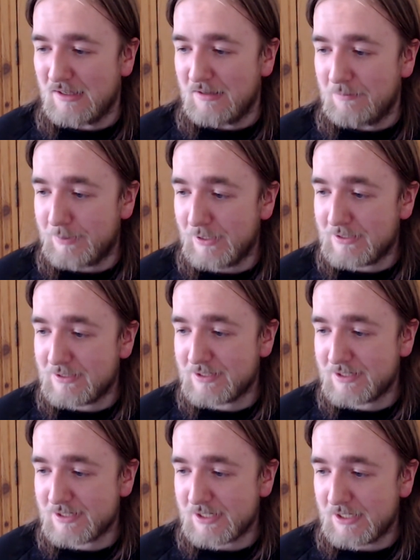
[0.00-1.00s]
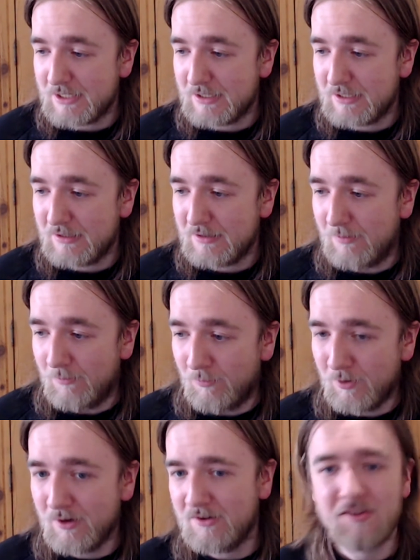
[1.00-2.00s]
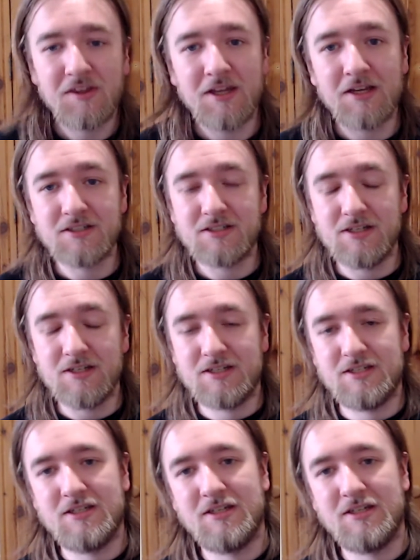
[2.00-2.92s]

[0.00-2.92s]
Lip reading: But one of the things that